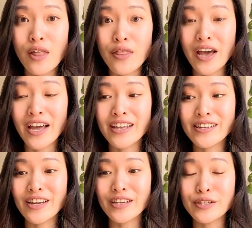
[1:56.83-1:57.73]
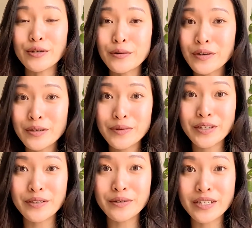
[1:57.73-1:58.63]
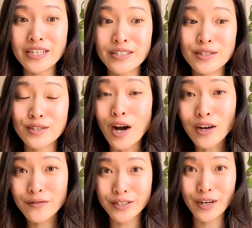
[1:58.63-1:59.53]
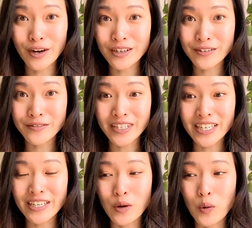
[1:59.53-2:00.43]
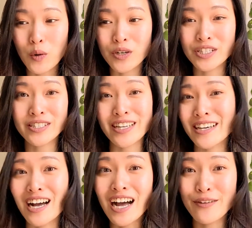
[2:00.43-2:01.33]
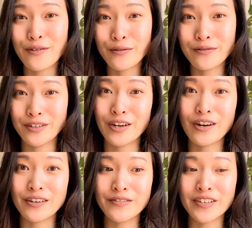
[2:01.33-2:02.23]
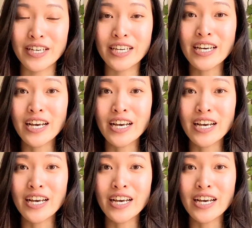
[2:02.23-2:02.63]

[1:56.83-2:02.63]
then you don't want to be using stock photography or just like iPhone photography